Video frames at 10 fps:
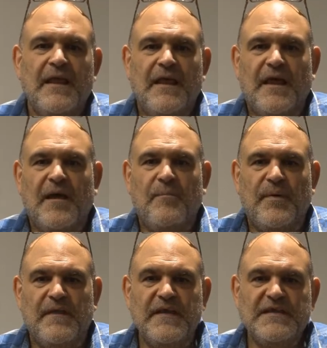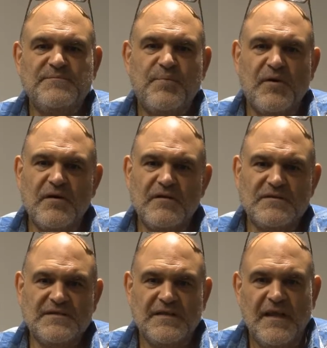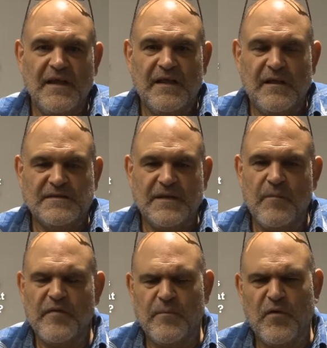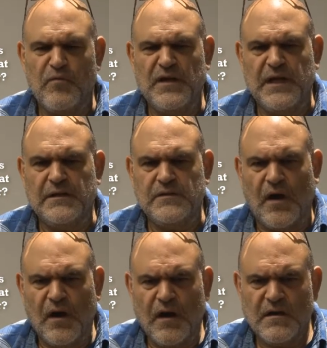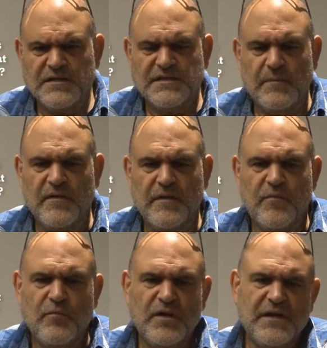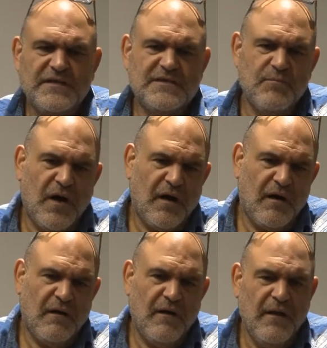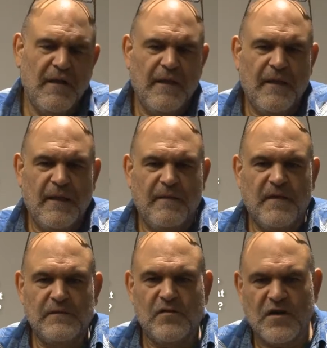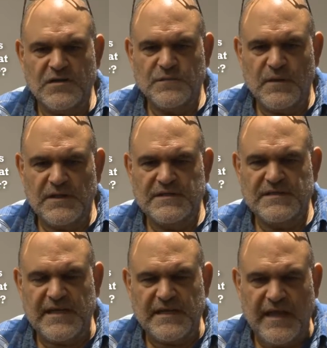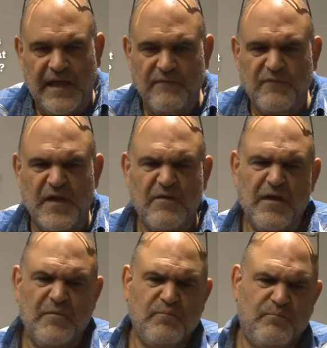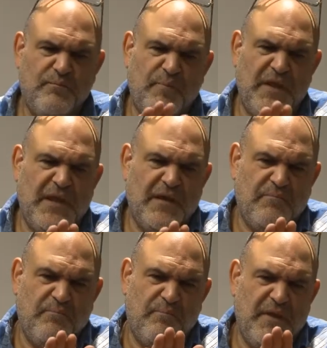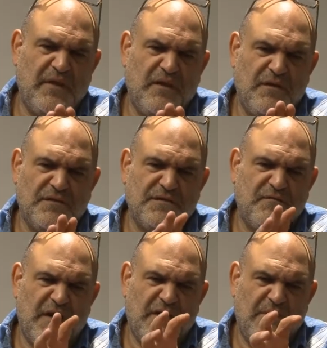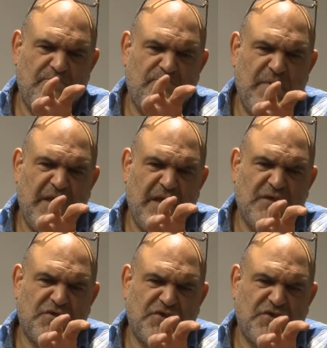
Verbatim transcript: Uh, but these birds some of them are really large, some of them are really small. The large ones tend to have very big bills, very big,